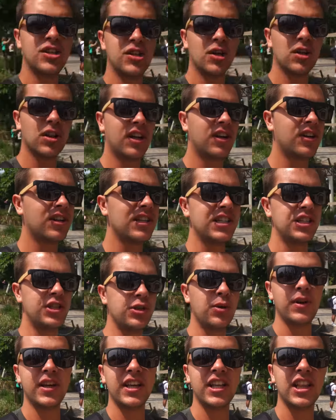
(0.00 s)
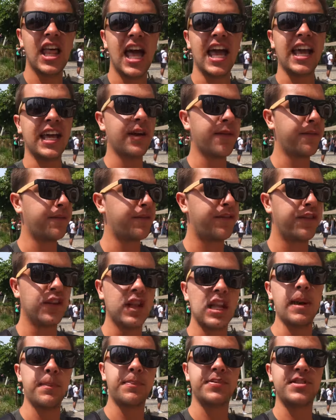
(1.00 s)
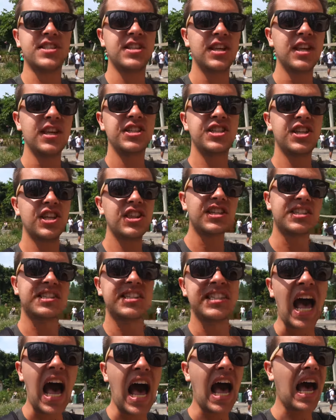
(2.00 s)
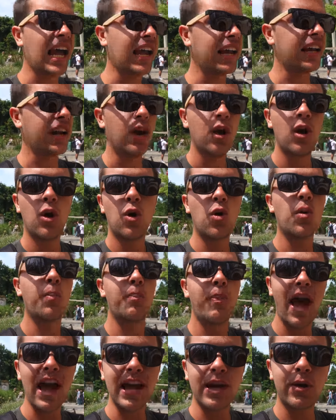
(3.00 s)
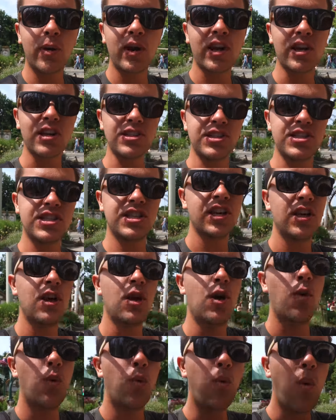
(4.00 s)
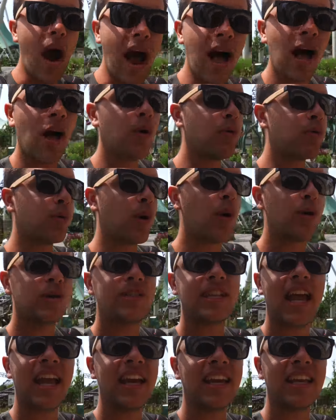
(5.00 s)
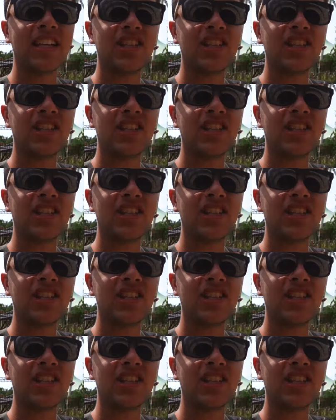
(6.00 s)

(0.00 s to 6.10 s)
You're literally doing like flips to the side or backwards while rotating.